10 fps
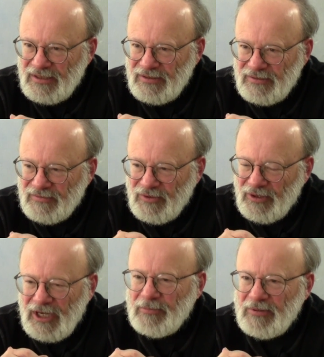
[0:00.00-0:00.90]
and
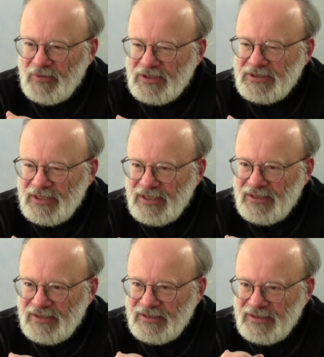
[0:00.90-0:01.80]
wrote a couple of books
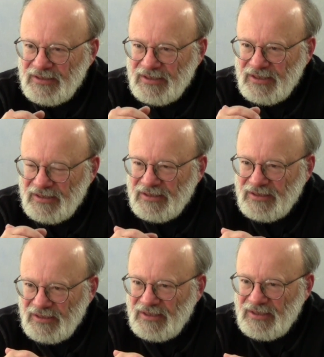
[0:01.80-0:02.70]
together. And
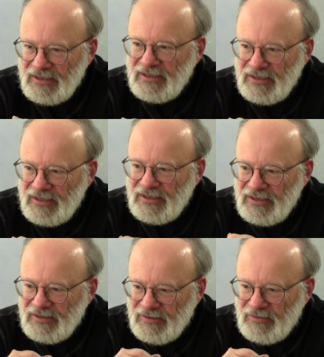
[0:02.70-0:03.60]

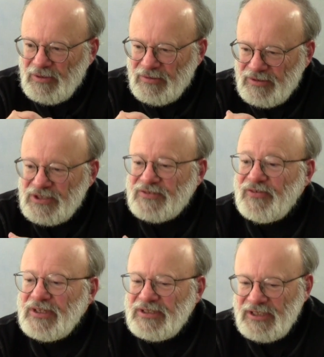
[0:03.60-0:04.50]
we were just
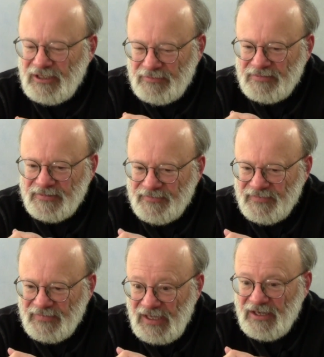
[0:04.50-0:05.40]
finishing up
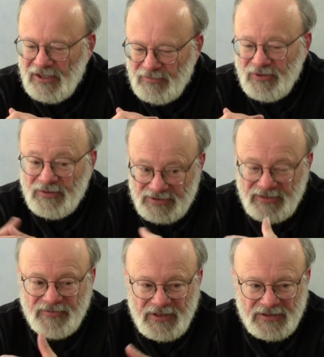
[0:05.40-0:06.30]
another book, which
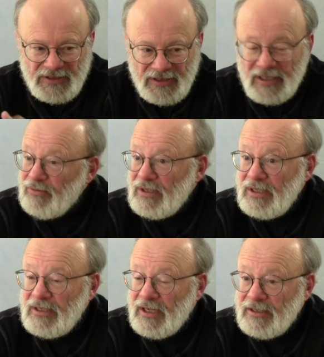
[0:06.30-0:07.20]
I'm finishing now, when
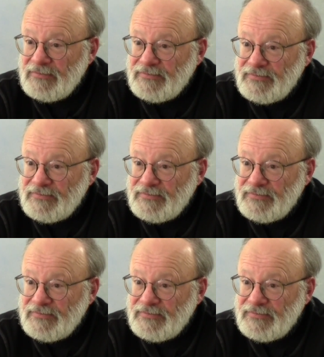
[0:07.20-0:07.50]
he died.